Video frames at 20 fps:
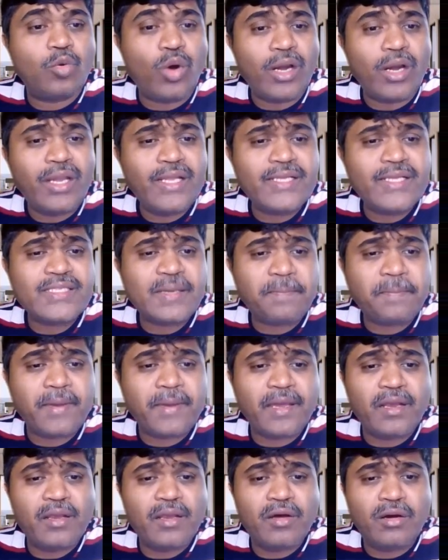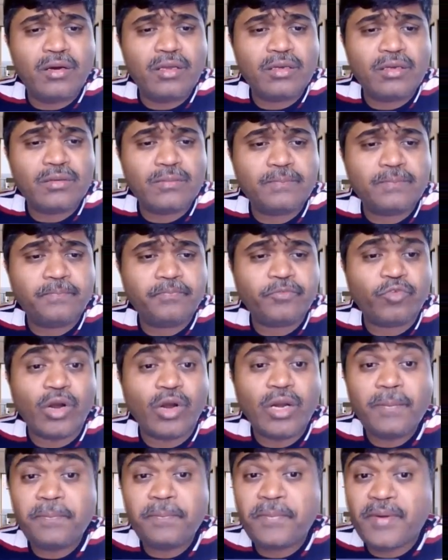What is a payload?
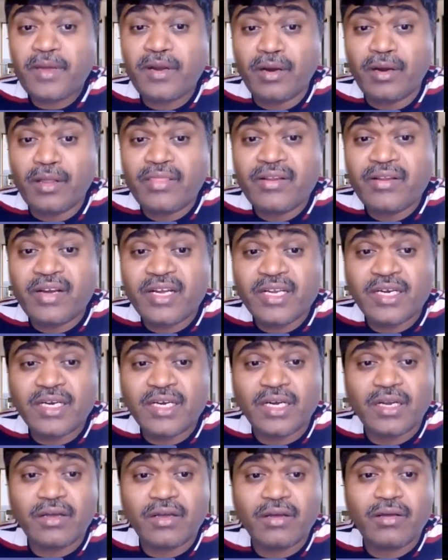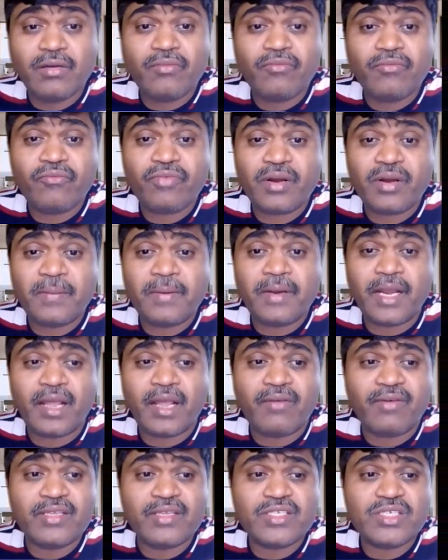What payload is returned from a
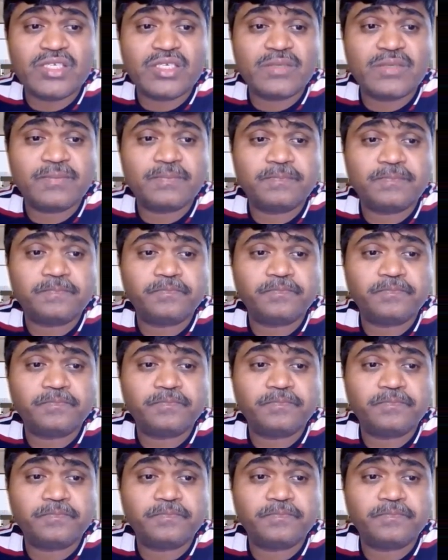request?